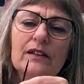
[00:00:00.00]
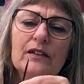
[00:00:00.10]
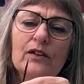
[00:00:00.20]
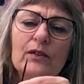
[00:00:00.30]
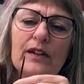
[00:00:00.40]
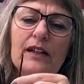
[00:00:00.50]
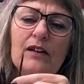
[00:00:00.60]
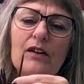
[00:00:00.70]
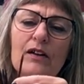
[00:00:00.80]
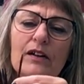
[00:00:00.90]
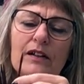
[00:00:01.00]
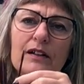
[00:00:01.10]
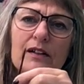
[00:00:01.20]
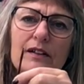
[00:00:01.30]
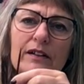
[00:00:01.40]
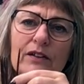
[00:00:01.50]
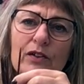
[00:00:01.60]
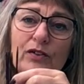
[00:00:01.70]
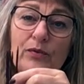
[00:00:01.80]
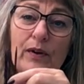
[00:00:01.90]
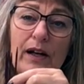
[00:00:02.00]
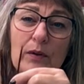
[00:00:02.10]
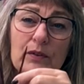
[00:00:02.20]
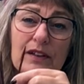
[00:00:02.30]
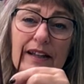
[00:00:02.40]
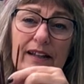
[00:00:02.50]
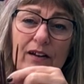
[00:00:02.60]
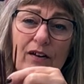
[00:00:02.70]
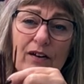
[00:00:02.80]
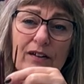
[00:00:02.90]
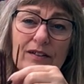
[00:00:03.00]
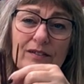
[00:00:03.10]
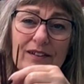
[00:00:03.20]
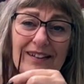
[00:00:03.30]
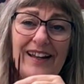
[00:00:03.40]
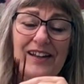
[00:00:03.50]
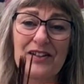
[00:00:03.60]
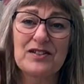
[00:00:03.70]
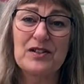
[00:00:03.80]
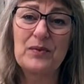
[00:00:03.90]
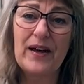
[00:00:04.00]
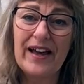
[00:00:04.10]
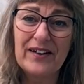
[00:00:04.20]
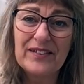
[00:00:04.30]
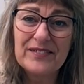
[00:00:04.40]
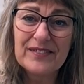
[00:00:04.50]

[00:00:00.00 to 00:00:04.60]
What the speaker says: you know, they are not round, they are like a square.